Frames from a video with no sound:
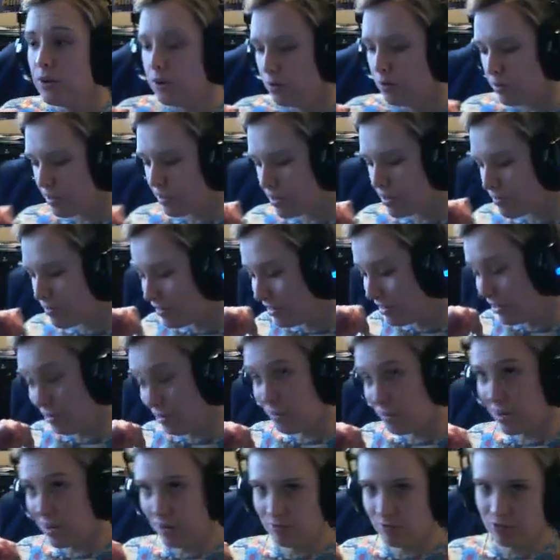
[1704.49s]
We definitely don't
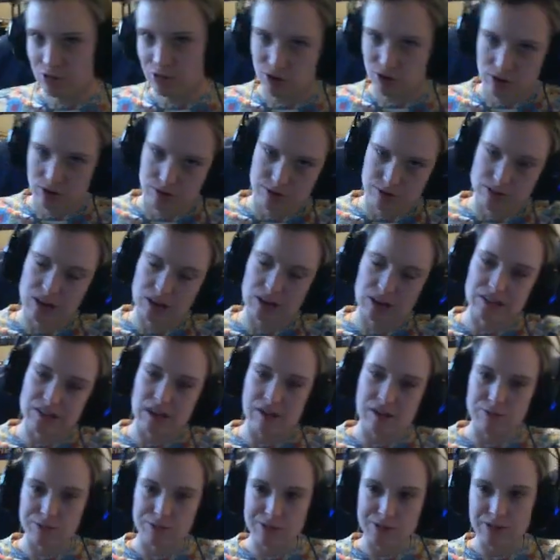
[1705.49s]
have the Charizard that
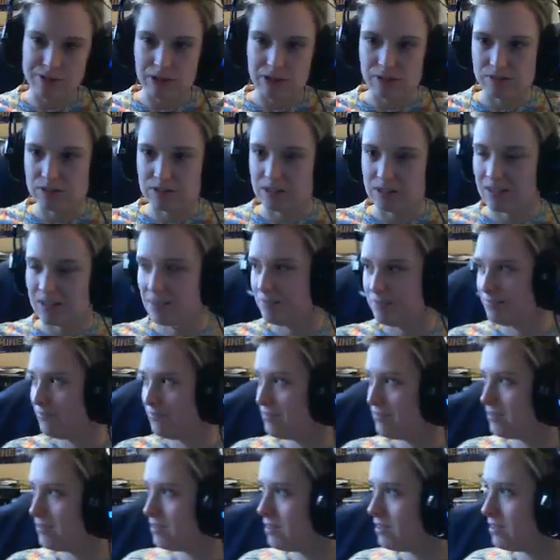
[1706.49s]
everyone's after.
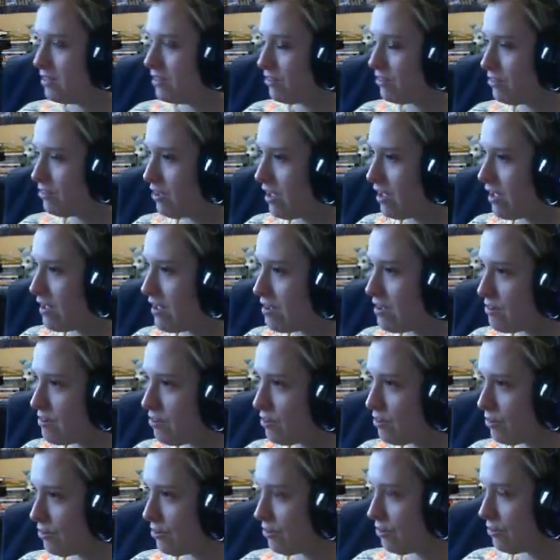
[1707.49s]
It's a
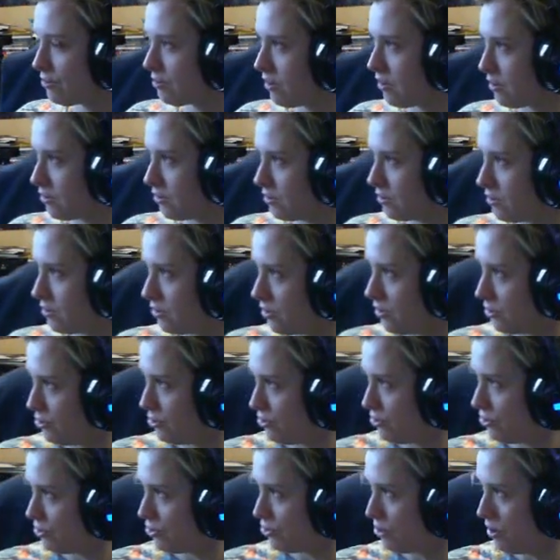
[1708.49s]
second
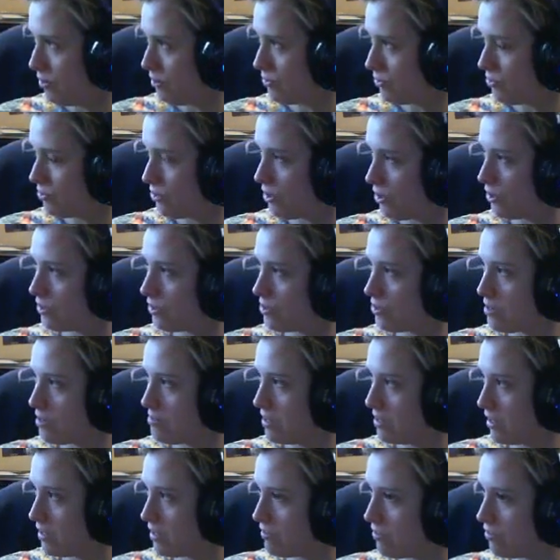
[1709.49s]
edition Charizard, I
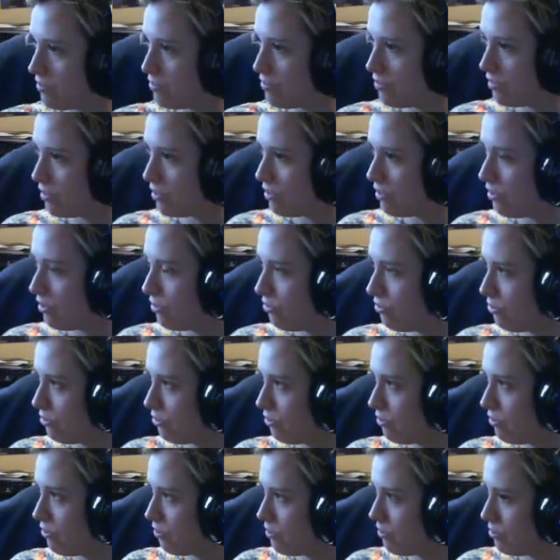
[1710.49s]
believe,
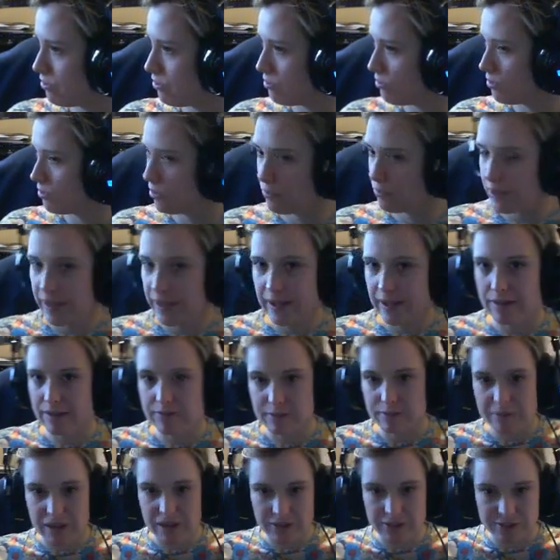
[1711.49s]
is the one that we have. A
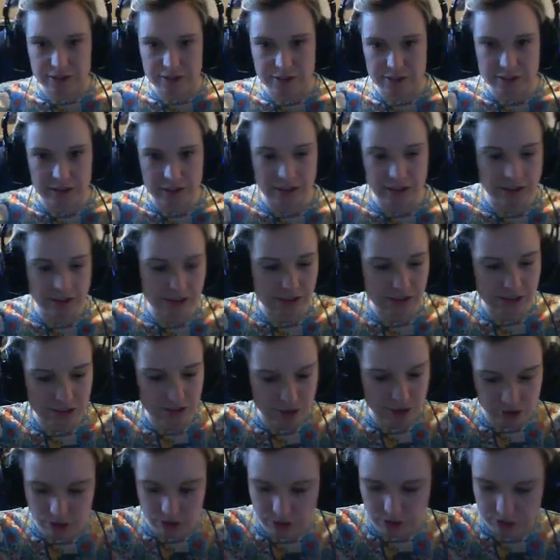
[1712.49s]
base set second edition
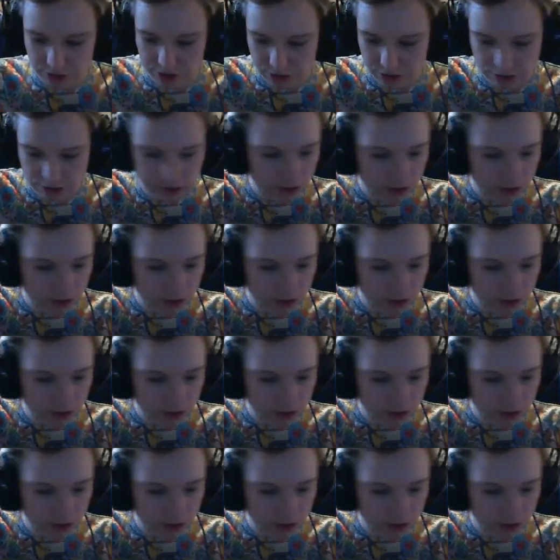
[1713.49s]
Charizard.